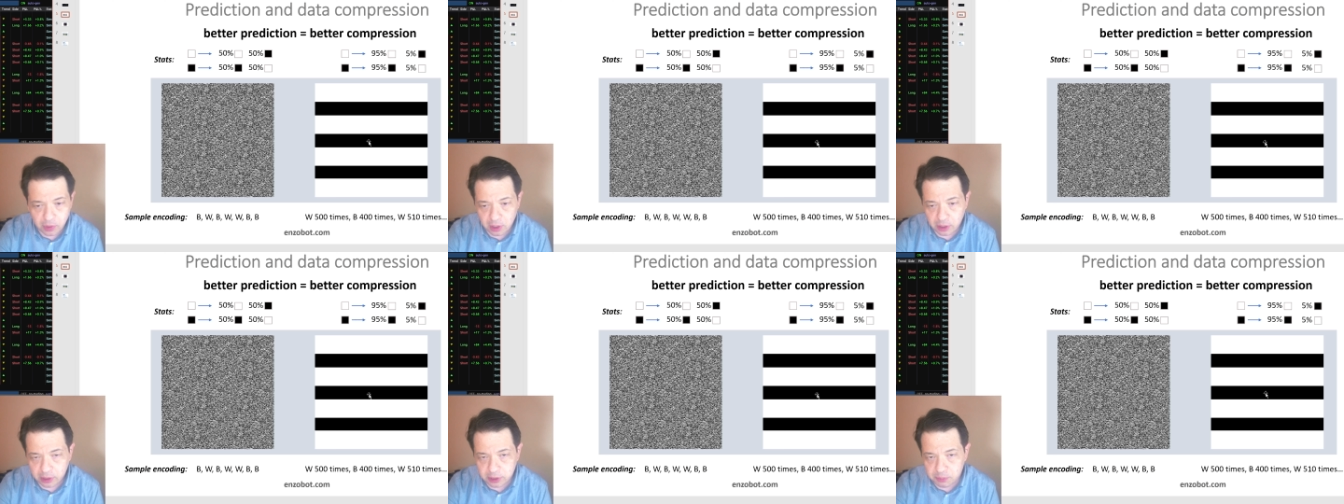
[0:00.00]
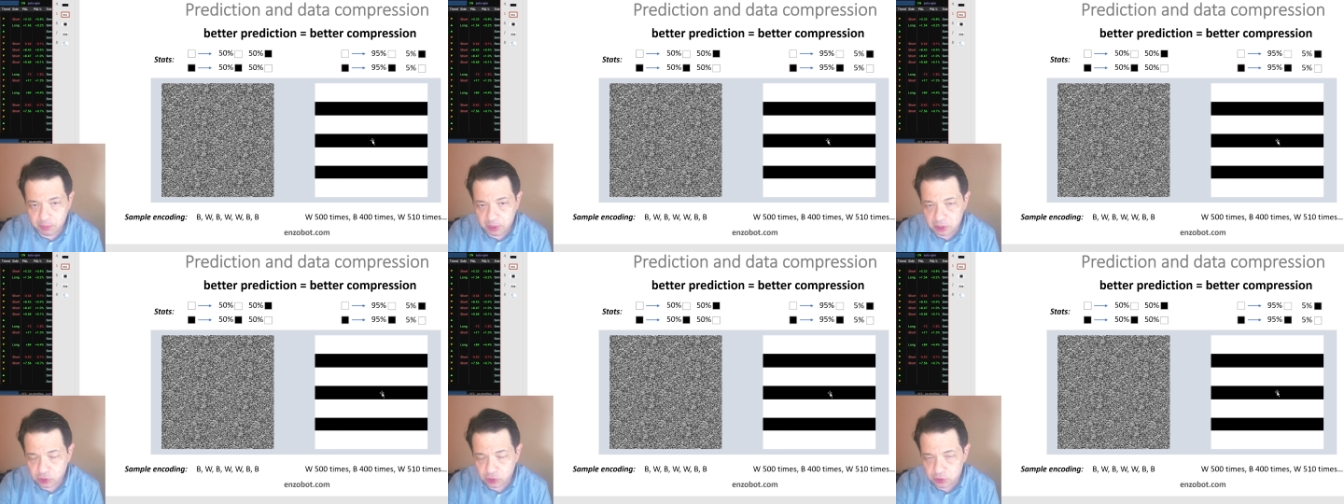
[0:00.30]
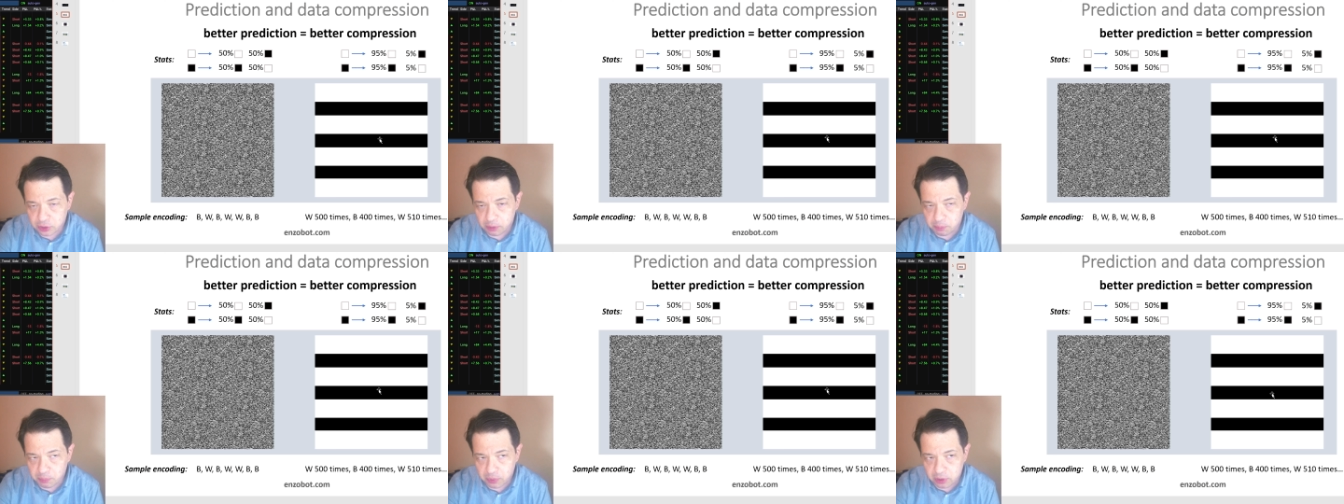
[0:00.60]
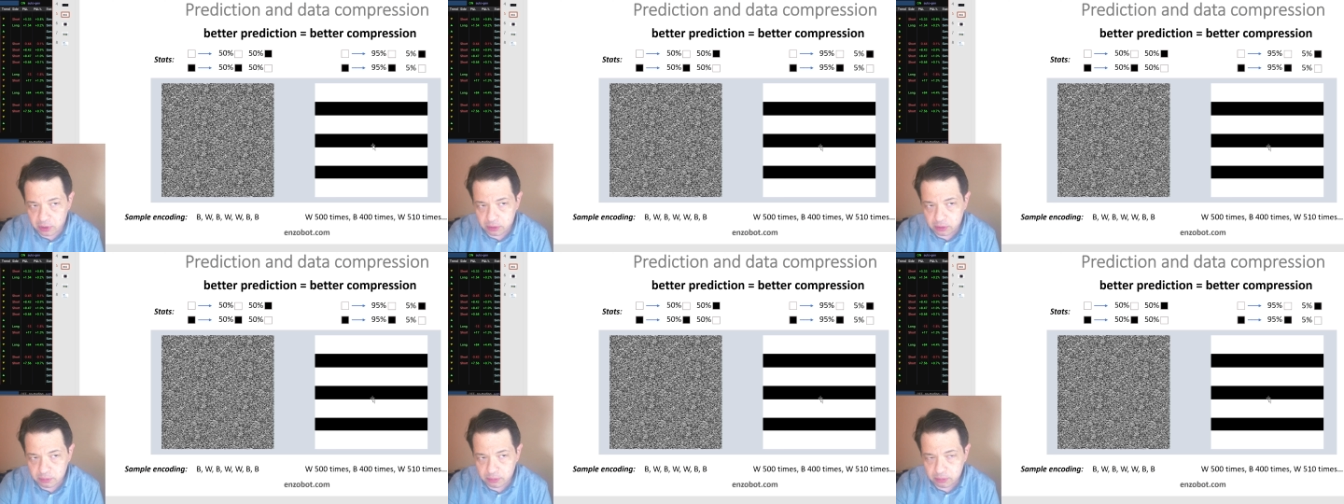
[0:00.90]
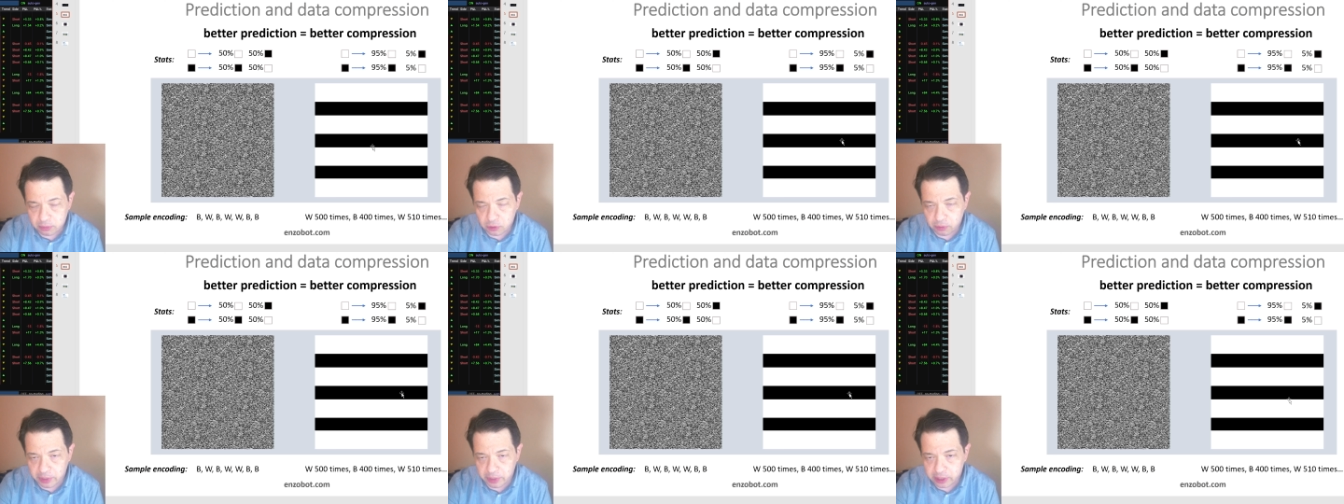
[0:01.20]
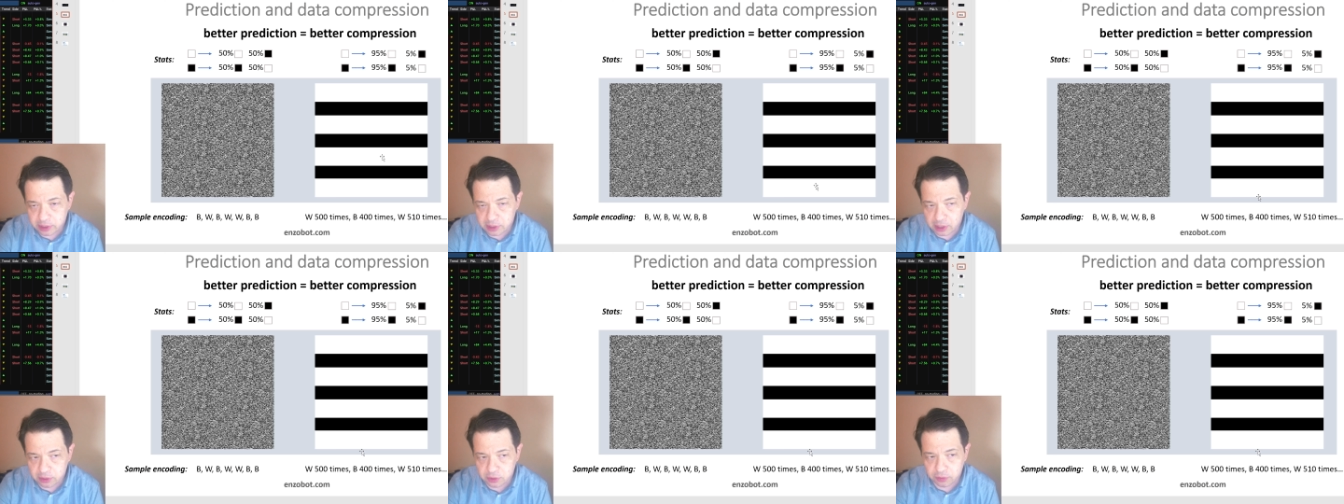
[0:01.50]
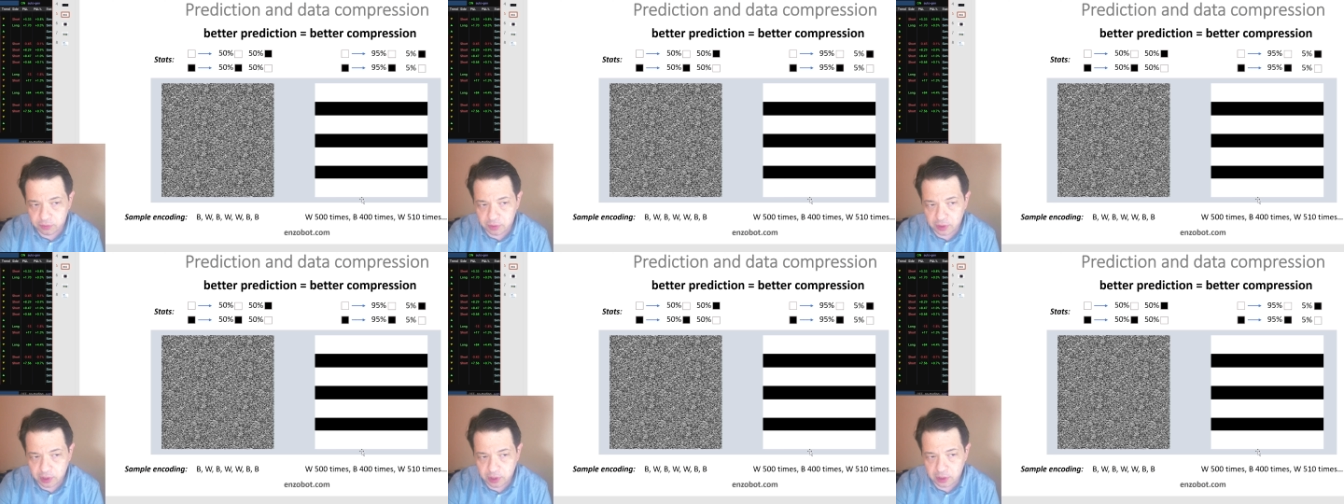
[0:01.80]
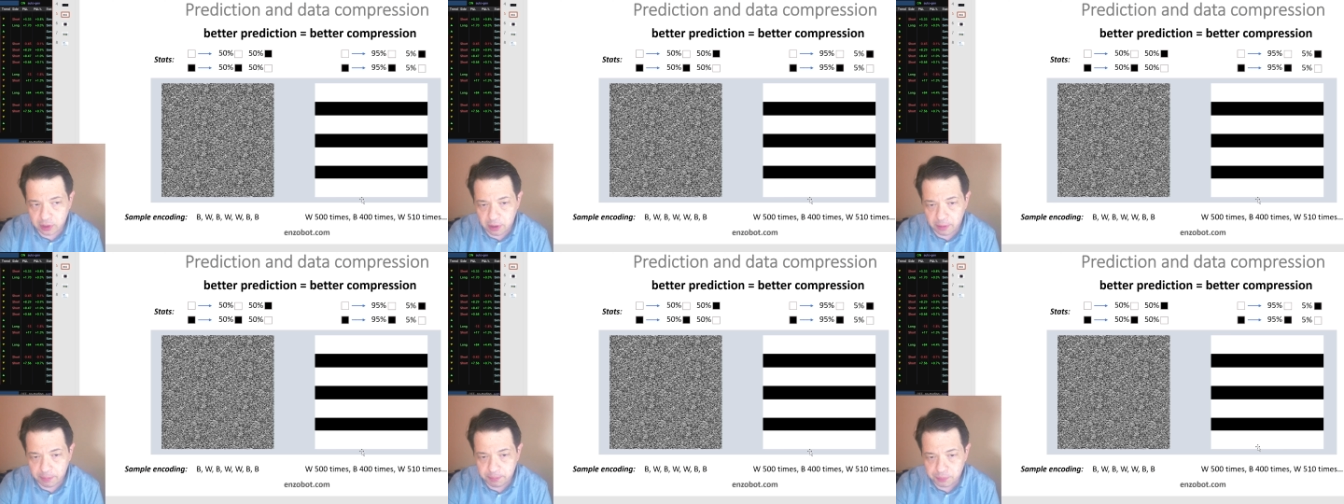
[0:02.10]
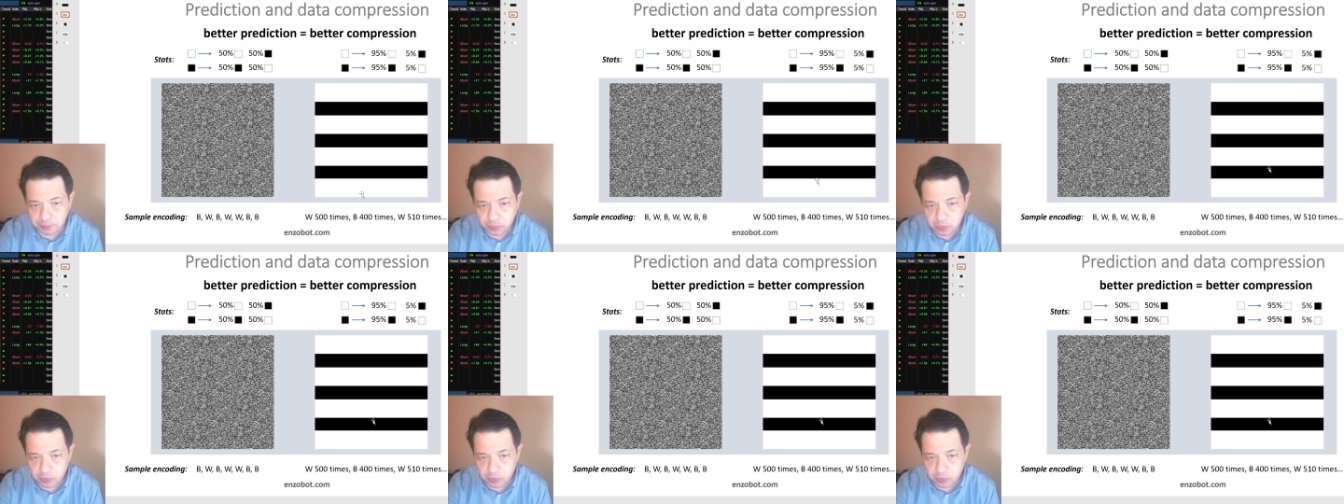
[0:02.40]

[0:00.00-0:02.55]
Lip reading: it's much simpler to make sense of the data.